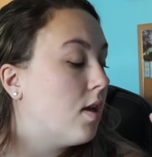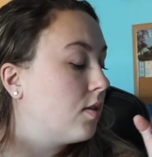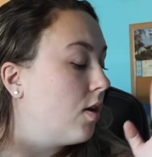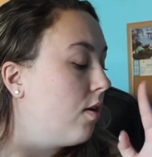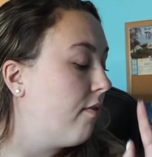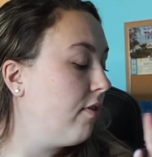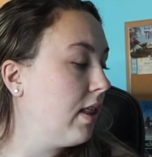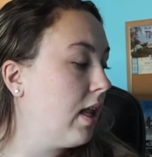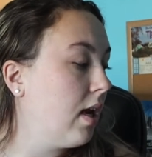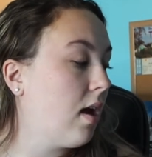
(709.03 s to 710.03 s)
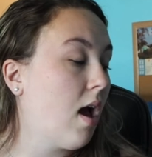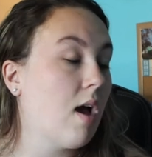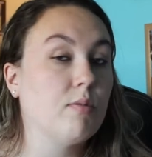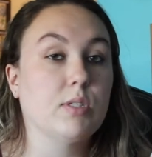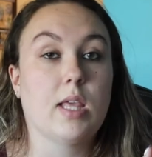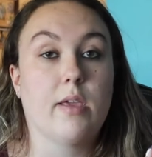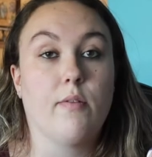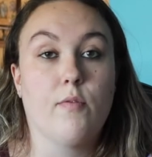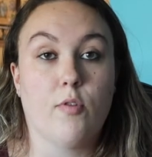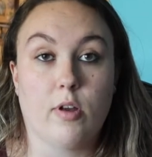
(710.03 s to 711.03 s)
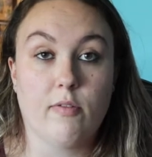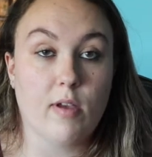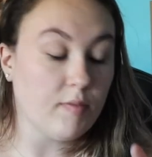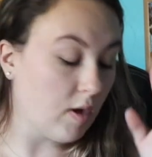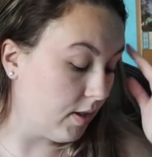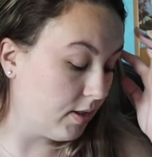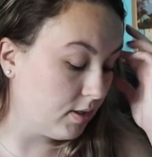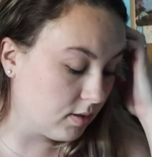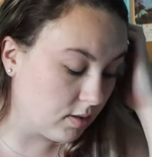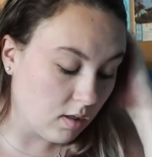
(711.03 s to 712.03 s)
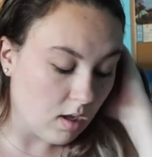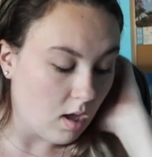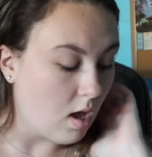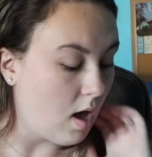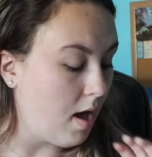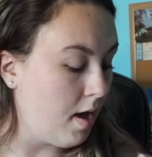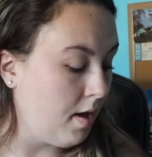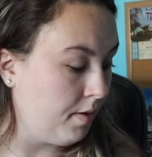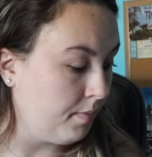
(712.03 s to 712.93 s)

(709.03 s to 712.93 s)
so everything I got was like forty-five dollars. Um,